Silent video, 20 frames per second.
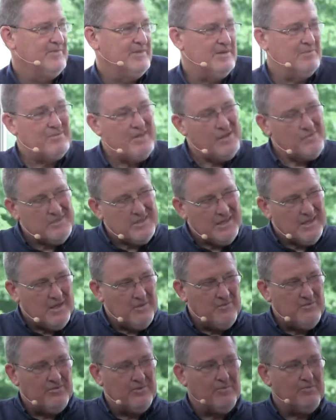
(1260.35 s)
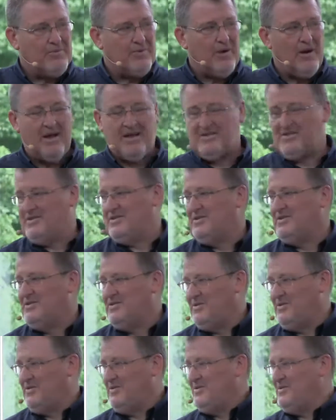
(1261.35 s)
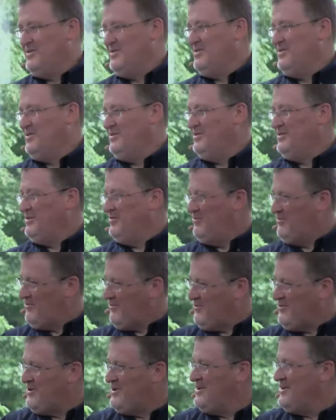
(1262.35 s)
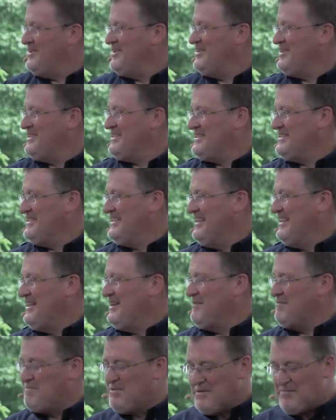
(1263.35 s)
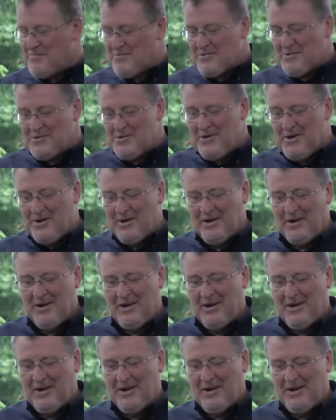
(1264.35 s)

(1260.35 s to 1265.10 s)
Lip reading: Sometimes they come from prostitutes and foreigners and people